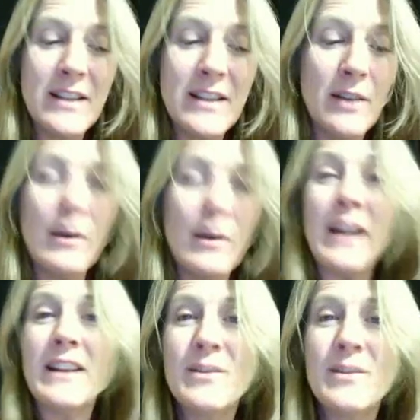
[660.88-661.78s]

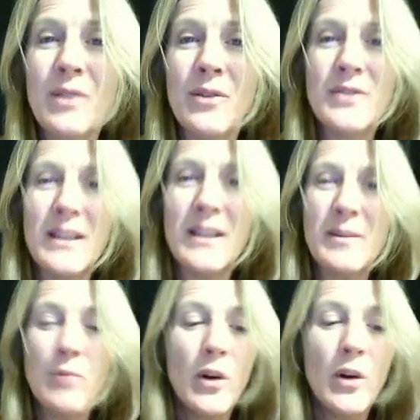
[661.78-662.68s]
Writing is one of those things
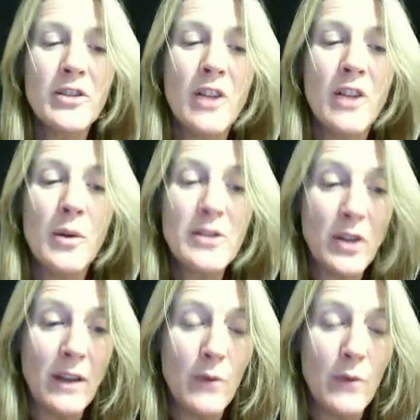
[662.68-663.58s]
employers are always
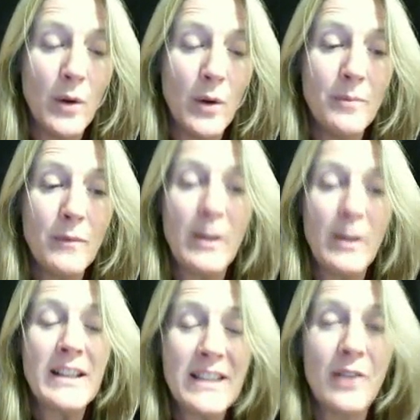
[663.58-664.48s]
looking for,
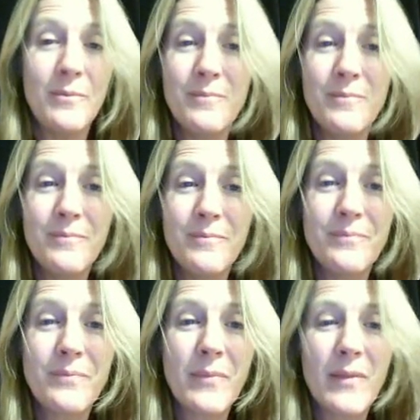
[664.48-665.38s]
writing skill.
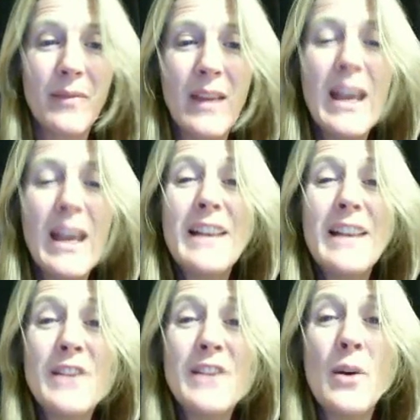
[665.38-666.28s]

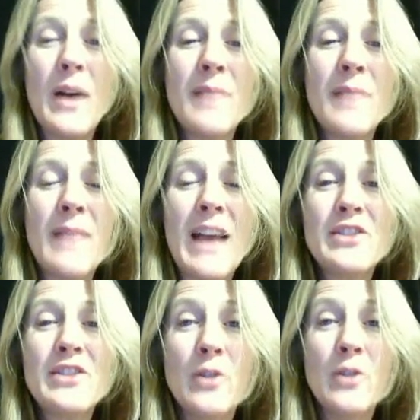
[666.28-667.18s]
So
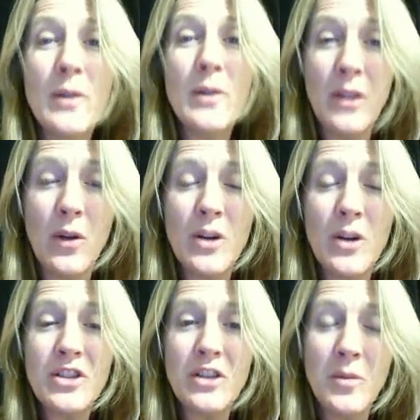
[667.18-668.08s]
as you're going through the
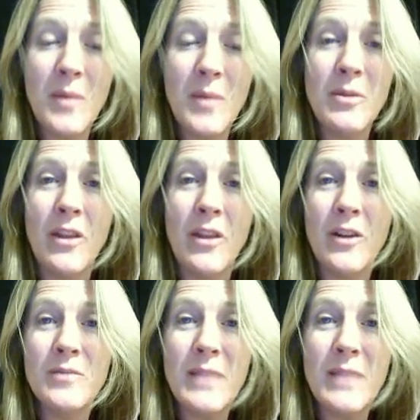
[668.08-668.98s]
course, just remember that
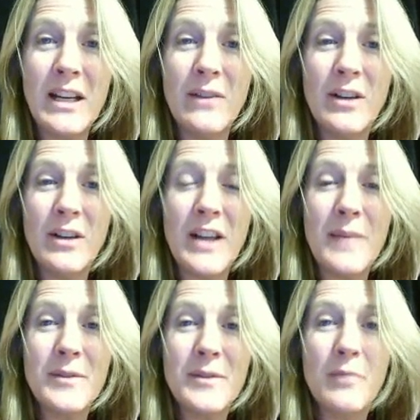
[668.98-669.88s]
there's many different
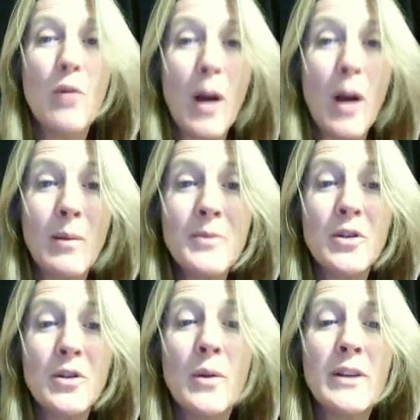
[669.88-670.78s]
types of problems
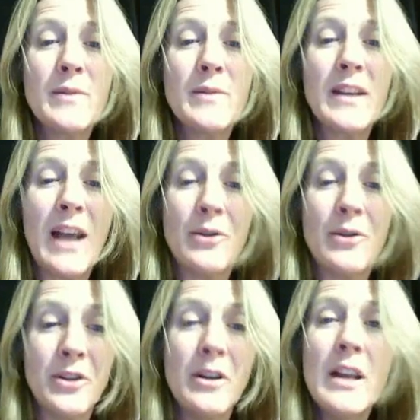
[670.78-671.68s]
you're going to
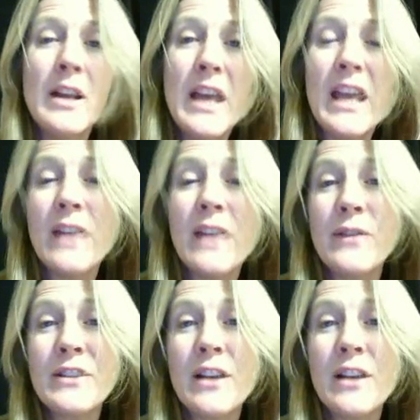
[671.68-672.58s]
encounter. If
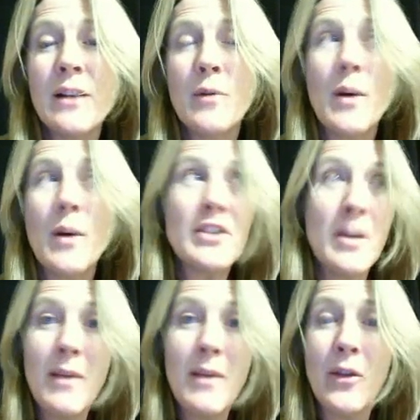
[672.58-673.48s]
it's a question
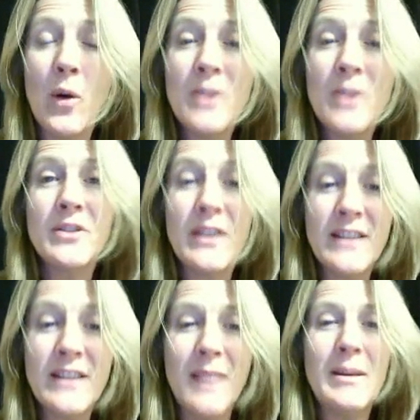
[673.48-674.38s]
about the course or the
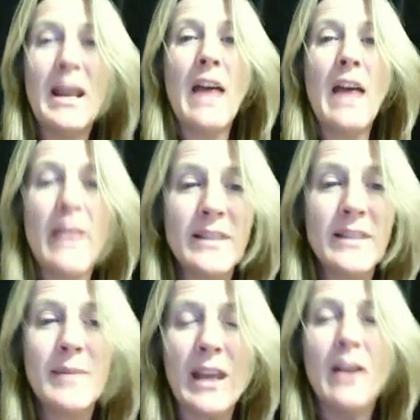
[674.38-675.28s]
assignment, that's
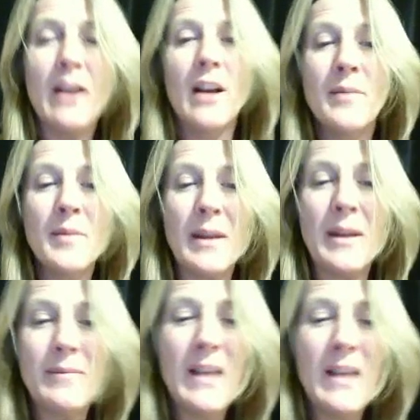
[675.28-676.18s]
me. Come to me.
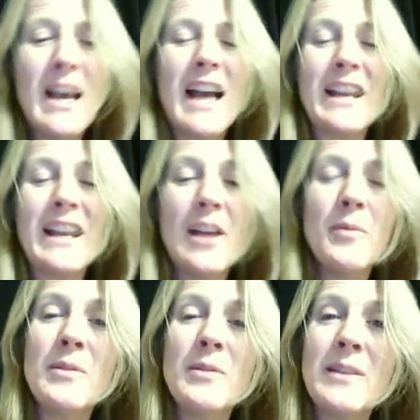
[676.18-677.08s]
I can help
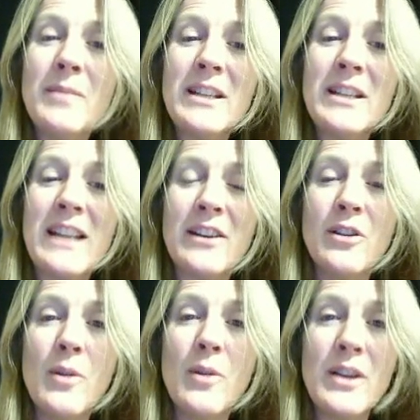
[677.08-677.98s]
you with limited
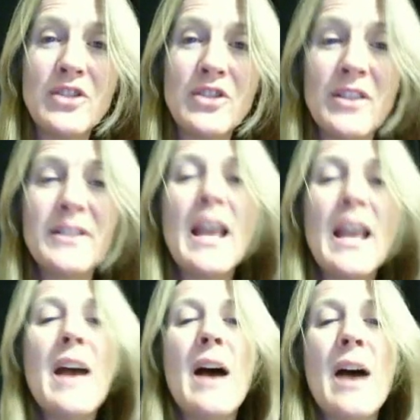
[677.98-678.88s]
technical questions,
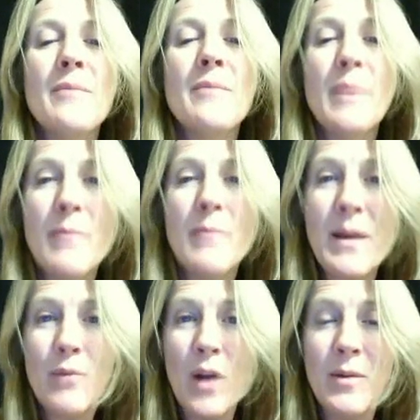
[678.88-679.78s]
but my
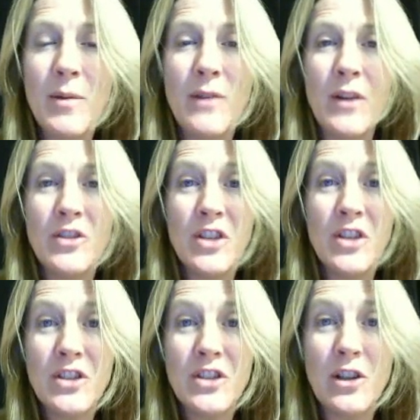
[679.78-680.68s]
primary function
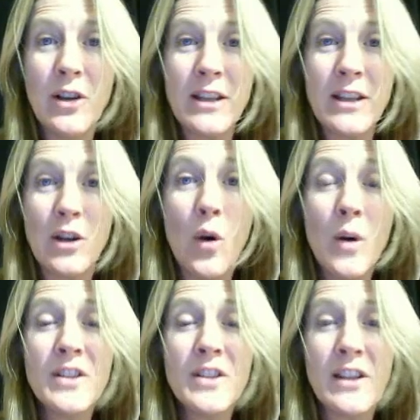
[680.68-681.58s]
is to look at the
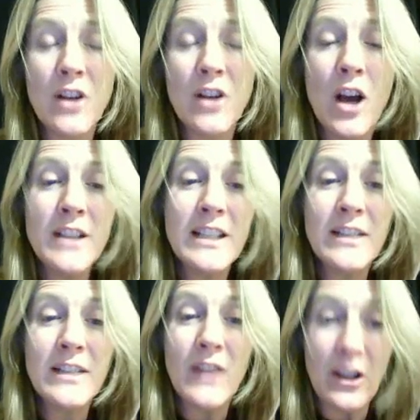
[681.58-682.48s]
course and the content
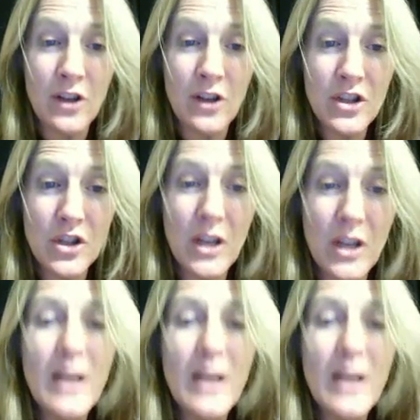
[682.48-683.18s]
of English.